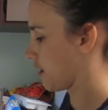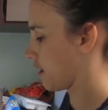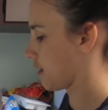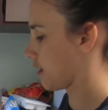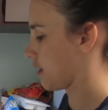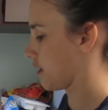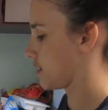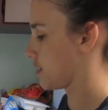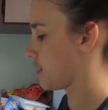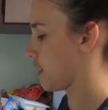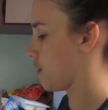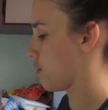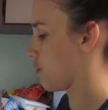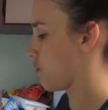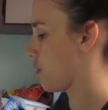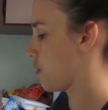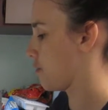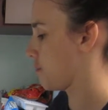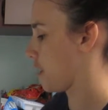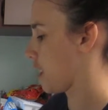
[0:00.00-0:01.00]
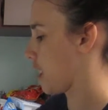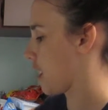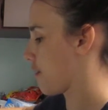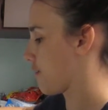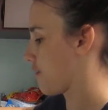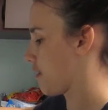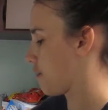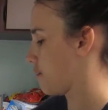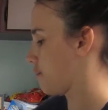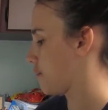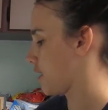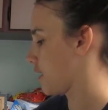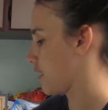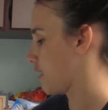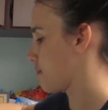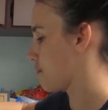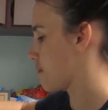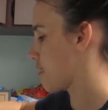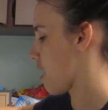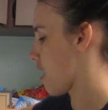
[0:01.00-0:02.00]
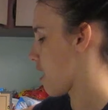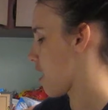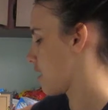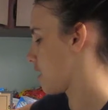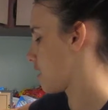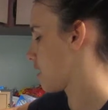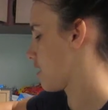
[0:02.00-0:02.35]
because I normally have a bigger pot